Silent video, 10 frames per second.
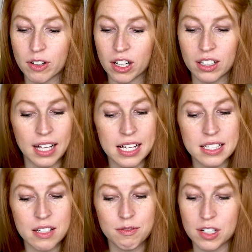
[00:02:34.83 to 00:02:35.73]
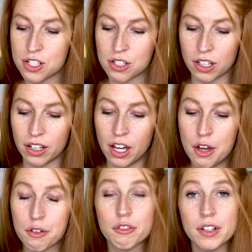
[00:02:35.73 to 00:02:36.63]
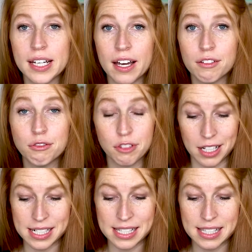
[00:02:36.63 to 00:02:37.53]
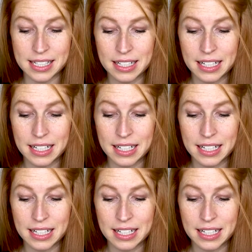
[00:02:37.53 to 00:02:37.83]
for a glossy finished look free of frizz.